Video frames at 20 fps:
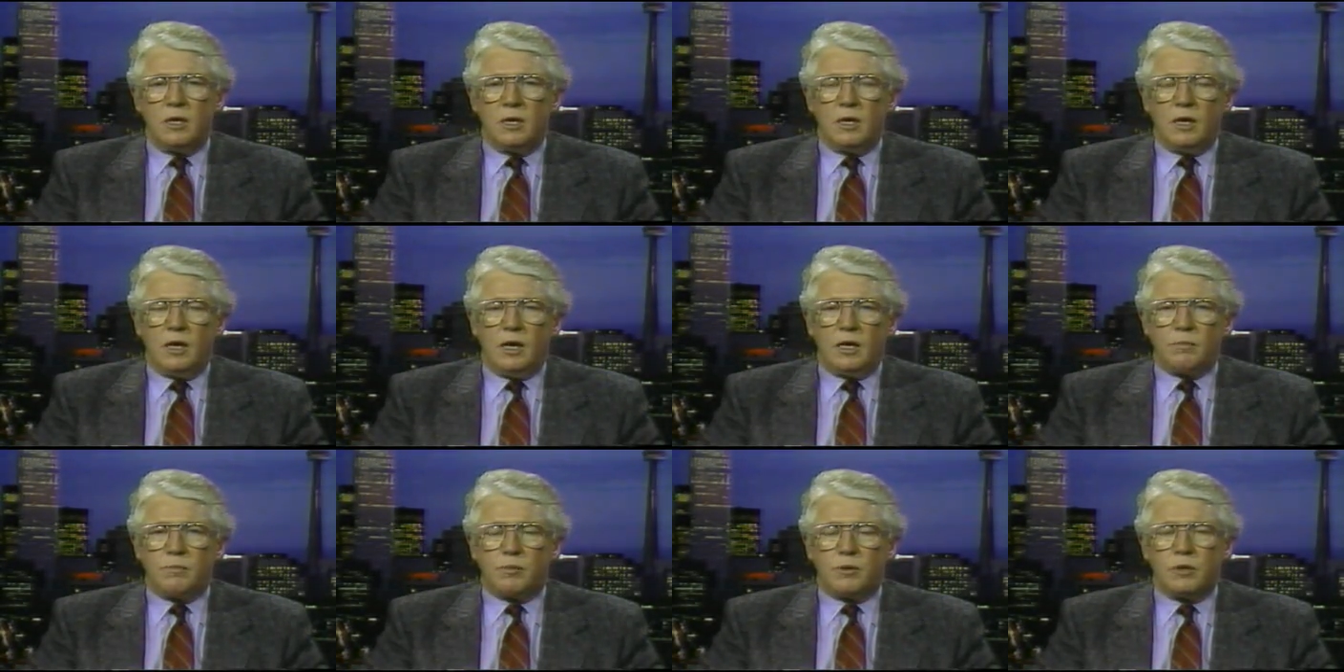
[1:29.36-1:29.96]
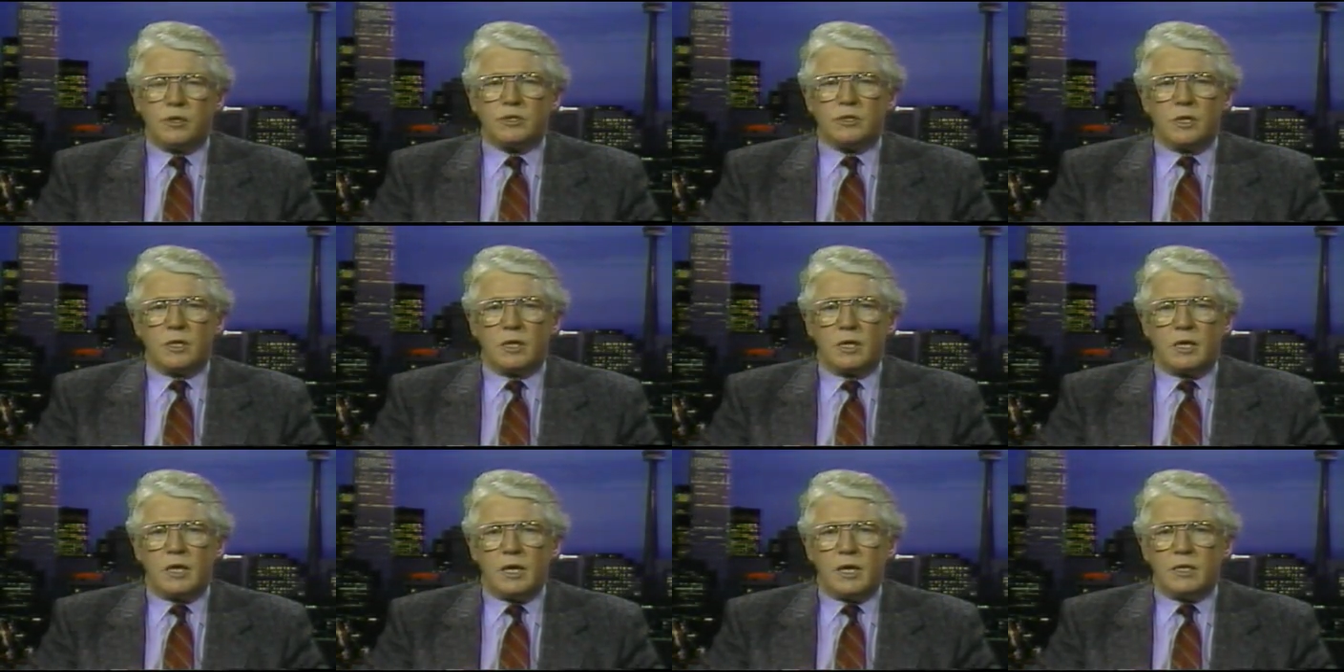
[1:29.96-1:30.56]
I
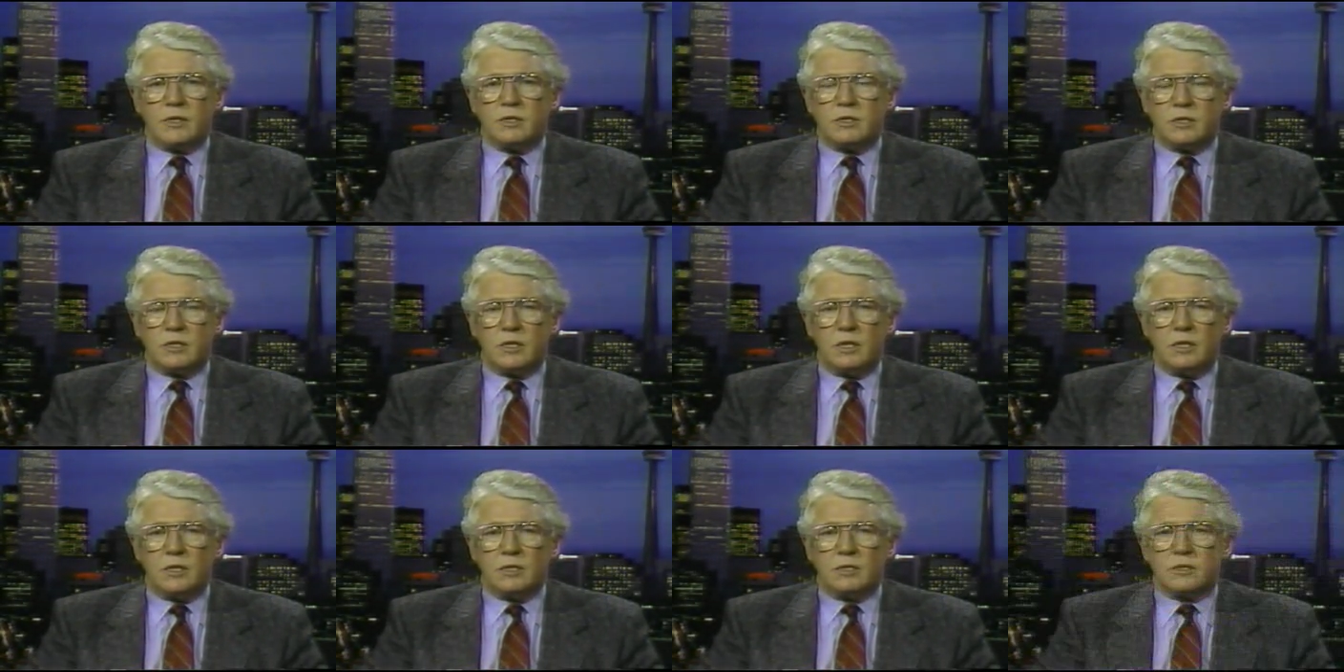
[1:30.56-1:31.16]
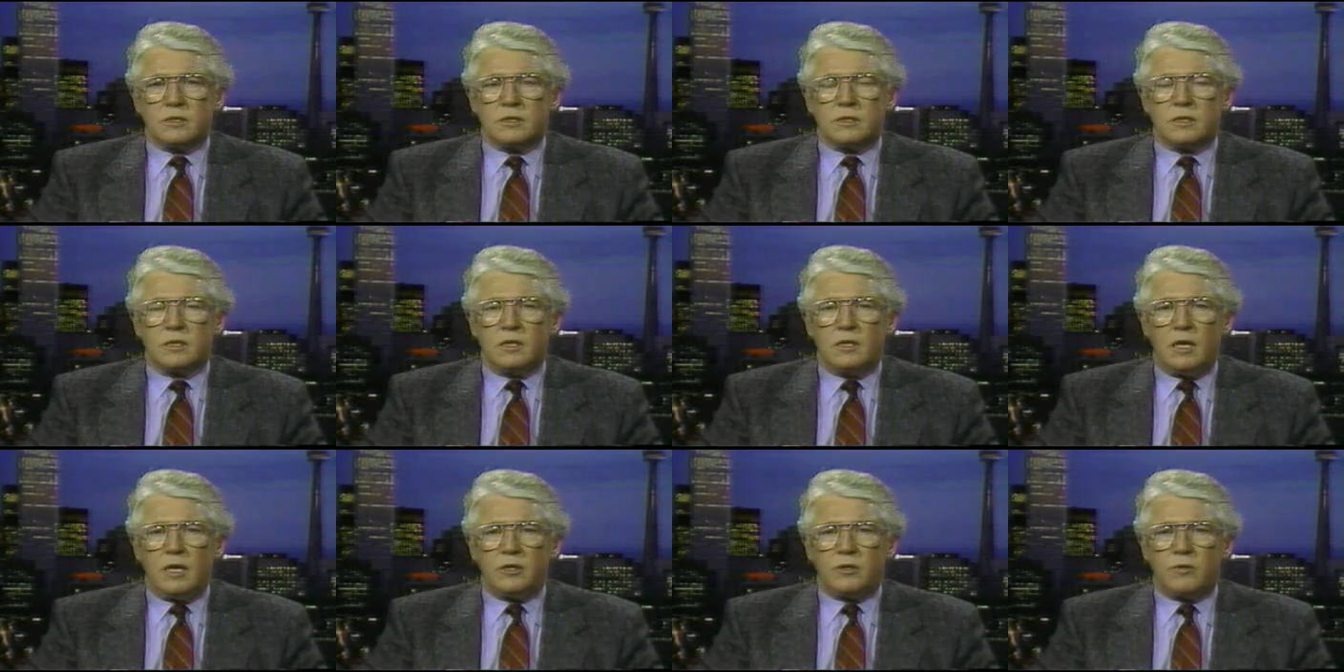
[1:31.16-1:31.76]
personally can't see us
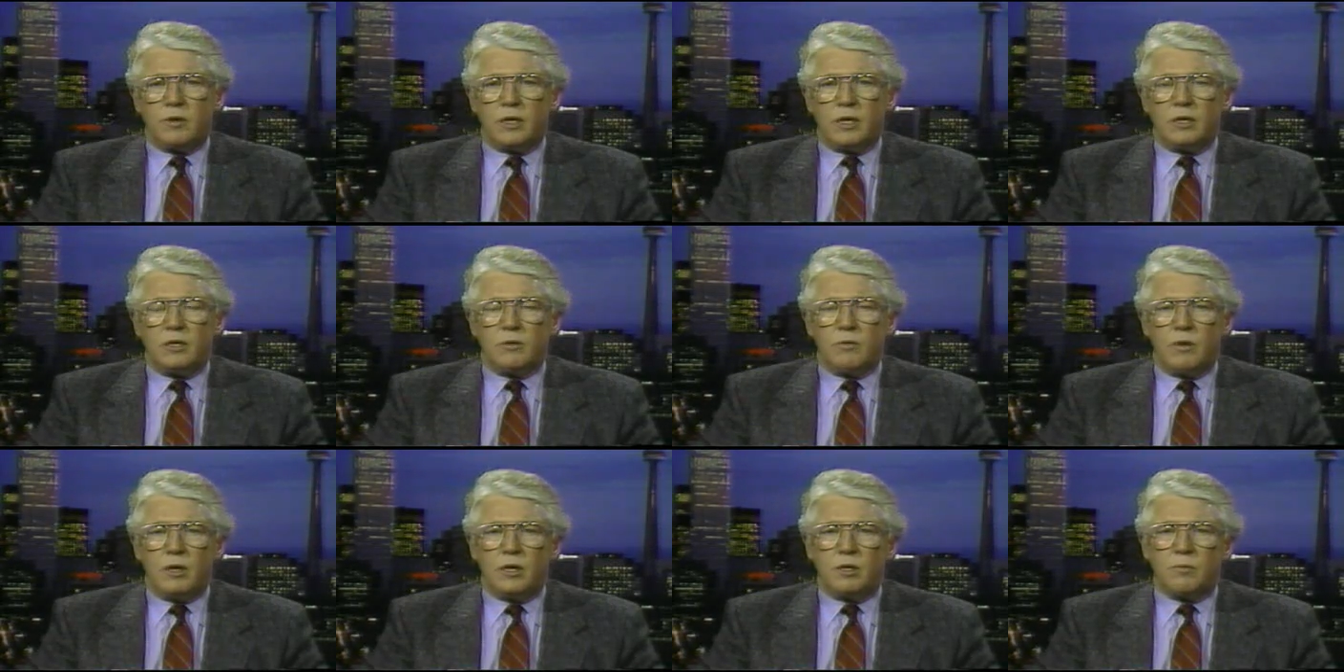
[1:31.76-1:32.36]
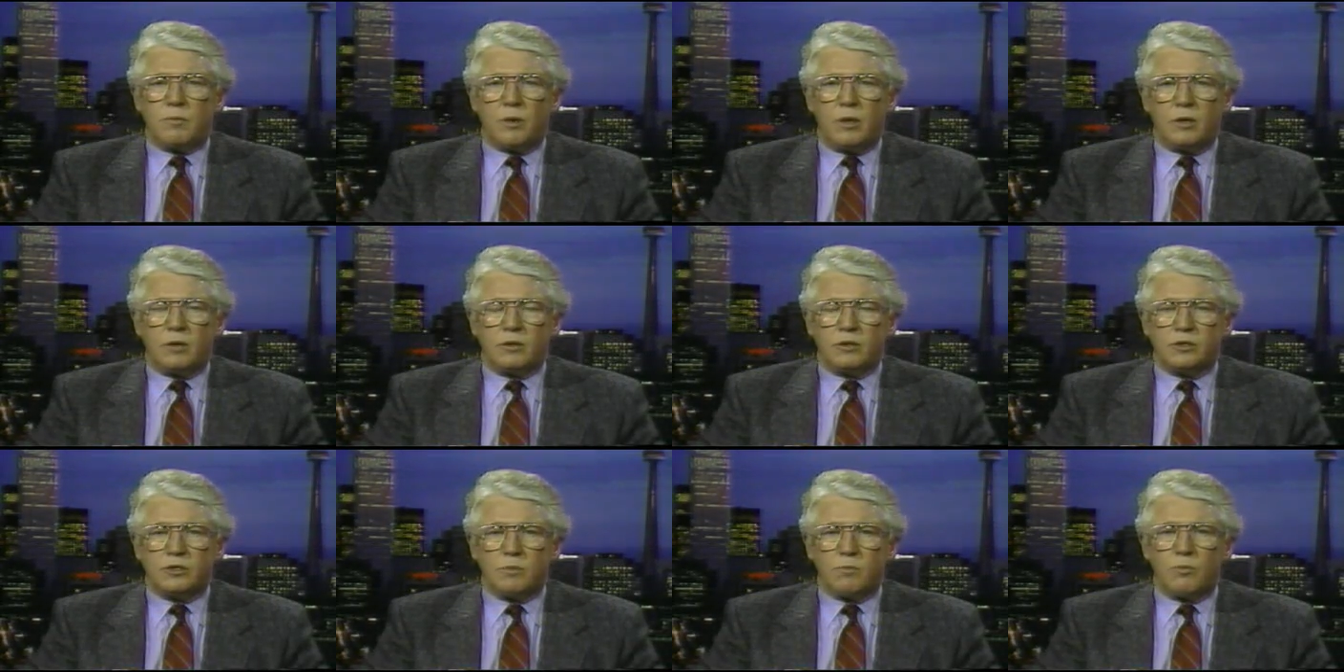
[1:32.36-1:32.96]
entering into any
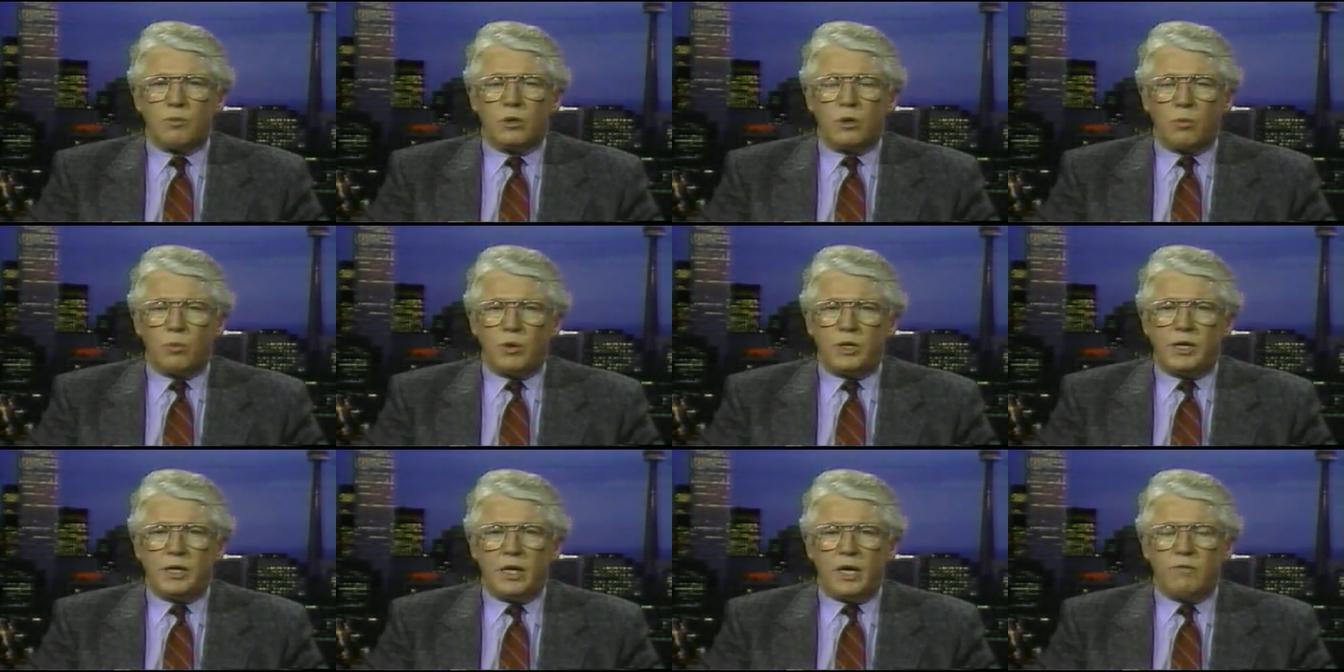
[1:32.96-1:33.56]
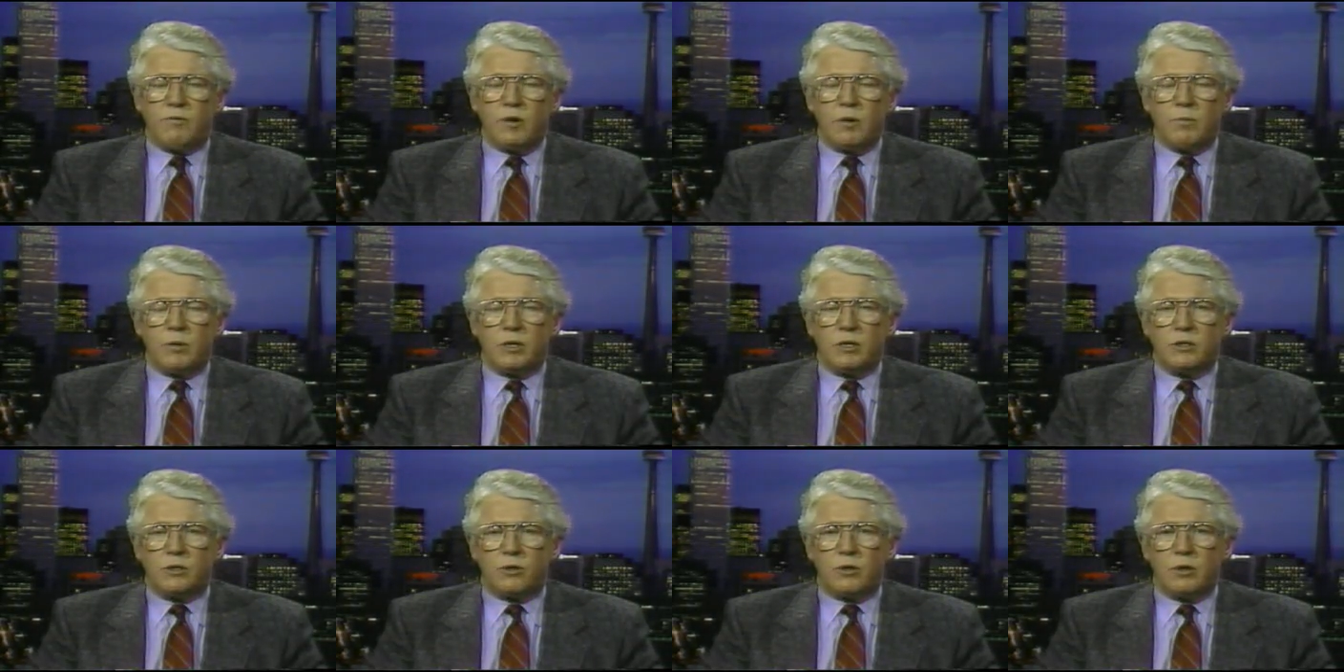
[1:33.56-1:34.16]
partnership where we gave up
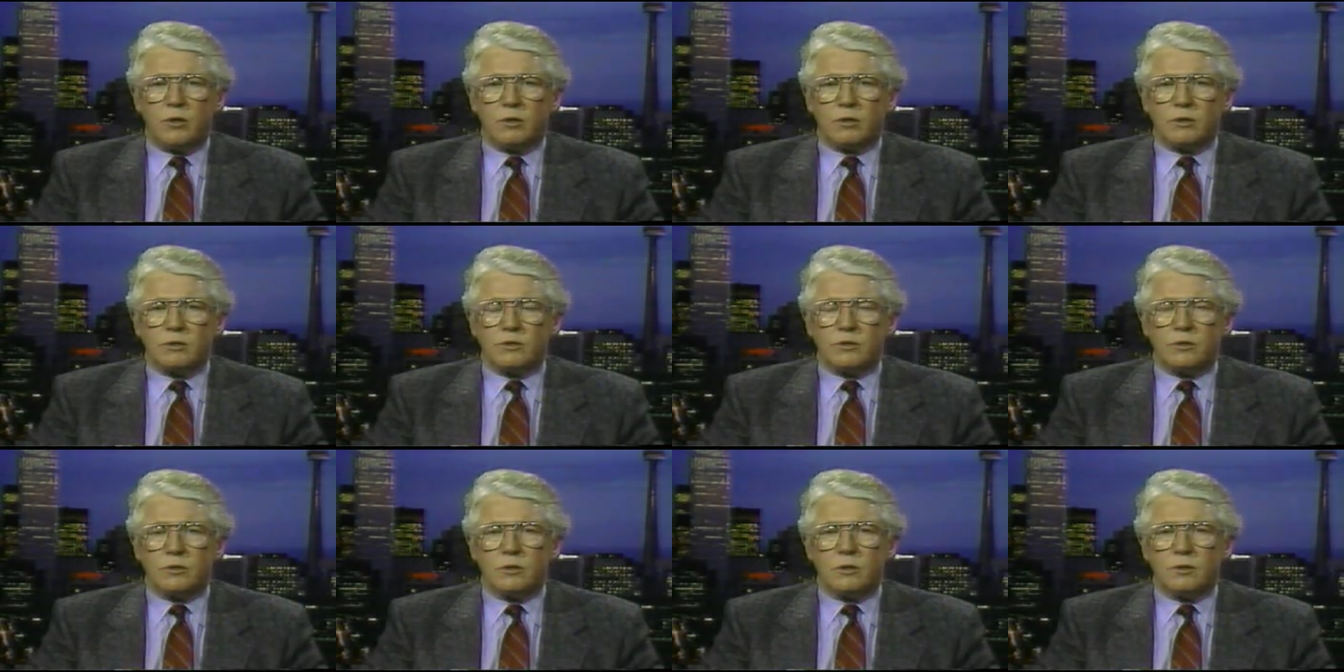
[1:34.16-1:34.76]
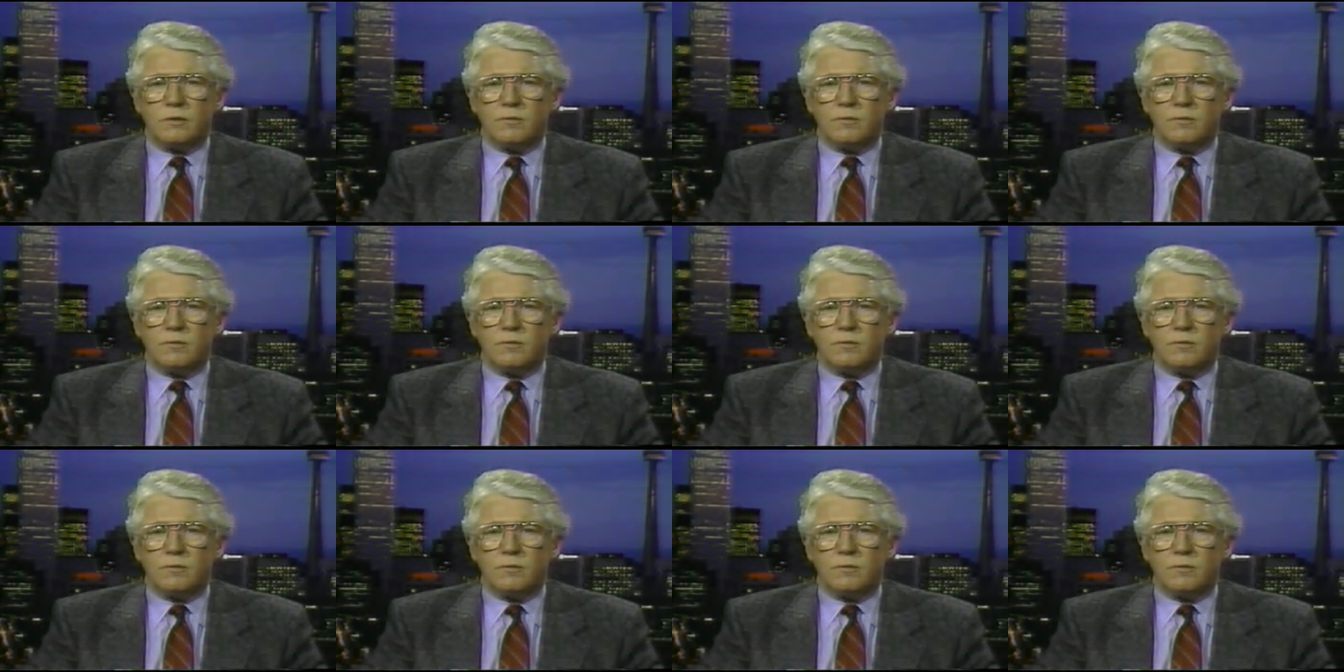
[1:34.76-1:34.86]
editorial control.